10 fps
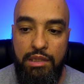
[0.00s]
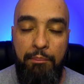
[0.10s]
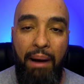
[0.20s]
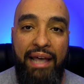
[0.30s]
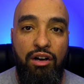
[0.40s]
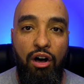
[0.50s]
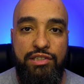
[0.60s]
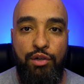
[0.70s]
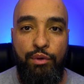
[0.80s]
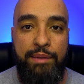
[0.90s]
Mike calls
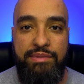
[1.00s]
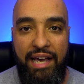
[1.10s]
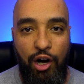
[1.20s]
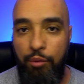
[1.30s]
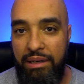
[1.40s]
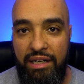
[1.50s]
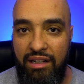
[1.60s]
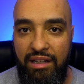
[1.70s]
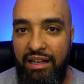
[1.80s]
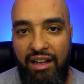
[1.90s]
Kareem to help, but it,
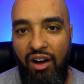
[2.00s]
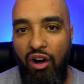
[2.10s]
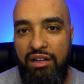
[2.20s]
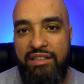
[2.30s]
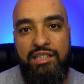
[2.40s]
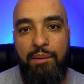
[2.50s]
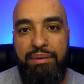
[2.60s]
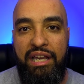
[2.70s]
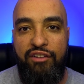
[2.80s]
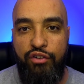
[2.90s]
it all ends up
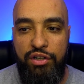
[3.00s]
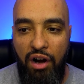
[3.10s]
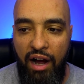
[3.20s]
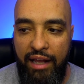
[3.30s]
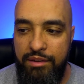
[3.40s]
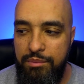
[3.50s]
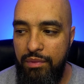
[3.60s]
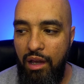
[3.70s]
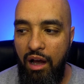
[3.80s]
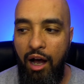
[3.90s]
being for naught.
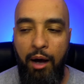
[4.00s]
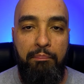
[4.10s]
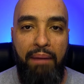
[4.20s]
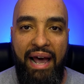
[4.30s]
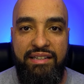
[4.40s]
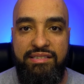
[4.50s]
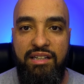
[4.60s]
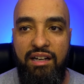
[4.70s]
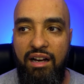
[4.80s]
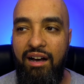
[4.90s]
Uh, Mike's
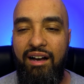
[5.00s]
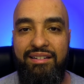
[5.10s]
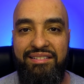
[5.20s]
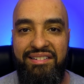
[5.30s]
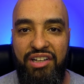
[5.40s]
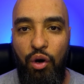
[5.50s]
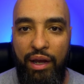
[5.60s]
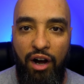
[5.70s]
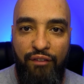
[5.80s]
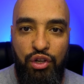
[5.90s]

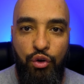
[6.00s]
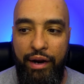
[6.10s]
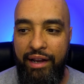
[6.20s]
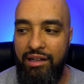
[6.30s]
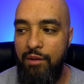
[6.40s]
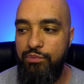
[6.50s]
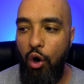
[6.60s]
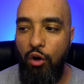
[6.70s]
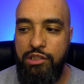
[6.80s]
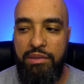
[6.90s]
going off the grid
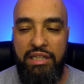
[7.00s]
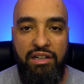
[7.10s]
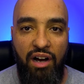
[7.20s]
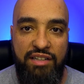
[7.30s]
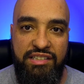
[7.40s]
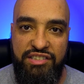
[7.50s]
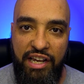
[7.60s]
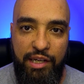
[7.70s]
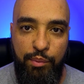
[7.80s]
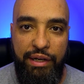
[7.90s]
ultimately costs his
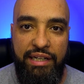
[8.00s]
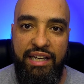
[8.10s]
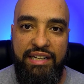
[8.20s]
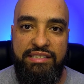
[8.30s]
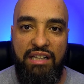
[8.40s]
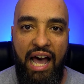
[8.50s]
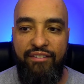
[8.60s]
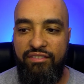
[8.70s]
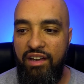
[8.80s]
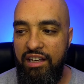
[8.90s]
Jacob Reed kid his
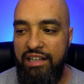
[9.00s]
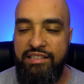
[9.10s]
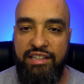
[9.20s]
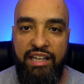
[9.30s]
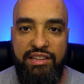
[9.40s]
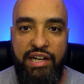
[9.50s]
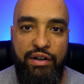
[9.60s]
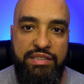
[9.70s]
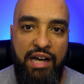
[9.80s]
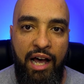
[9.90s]
life. He doesn't get there
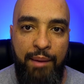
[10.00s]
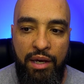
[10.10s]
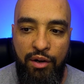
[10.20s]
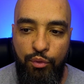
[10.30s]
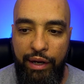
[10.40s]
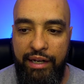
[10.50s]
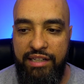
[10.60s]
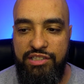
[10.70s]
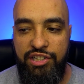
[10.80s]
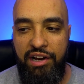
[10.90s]
in time. Reed
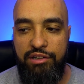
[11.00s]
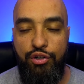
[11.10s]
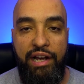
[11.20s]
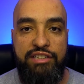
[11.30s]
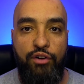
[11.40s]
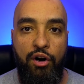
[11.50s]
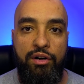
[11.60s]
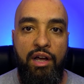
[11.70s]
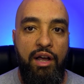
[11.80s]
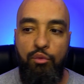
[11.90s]
gets
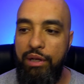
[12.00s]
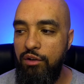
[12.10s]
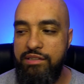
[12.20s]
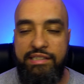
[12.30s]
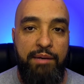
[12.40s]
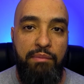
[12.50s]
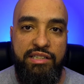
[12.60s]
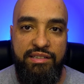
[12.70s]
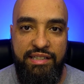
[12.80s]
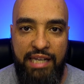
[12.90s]
transferred. We don't see him
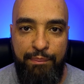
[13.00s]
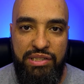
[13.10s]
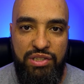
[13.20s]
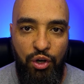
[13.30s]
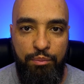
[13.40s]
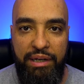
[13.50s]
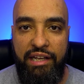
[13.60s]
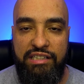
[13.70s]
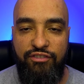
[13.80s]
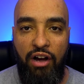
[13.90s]
much in this episode, but he
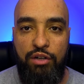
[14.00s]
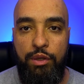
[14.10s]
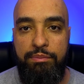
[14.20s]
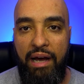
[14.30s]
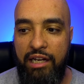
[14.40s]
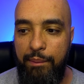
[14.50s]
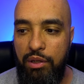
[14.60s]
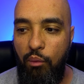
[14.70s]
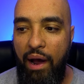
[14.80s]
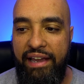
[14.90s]
gets fucked with by a couple
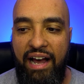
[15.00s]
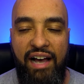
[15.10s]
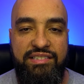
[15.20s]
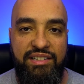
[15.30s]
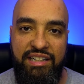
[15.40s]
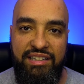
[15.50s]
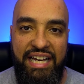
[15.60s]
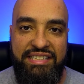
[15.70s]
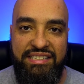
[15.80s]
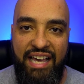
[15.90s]
of white guys and he
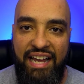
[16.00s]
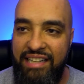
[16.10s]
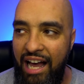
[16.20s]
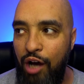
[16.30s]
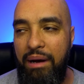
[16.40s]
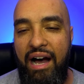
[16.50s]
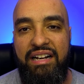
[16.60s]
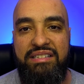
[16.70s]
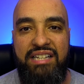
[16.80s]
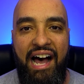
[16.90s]
lays his head down
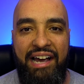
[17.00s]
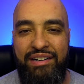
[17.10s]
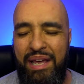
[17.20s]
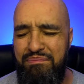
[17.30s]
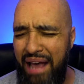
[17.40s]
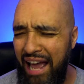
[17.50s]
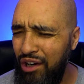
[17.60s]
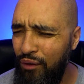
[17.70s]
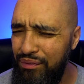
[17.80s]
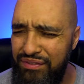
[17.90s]
behind a tire. and They back
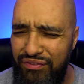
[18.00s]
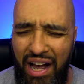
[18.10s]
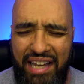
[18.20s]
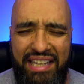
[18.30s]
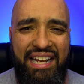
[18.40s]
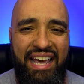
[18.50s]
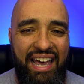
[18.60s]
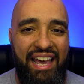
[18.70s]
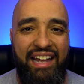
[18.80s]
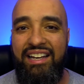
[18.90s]
over his fucking
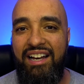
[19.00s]
head.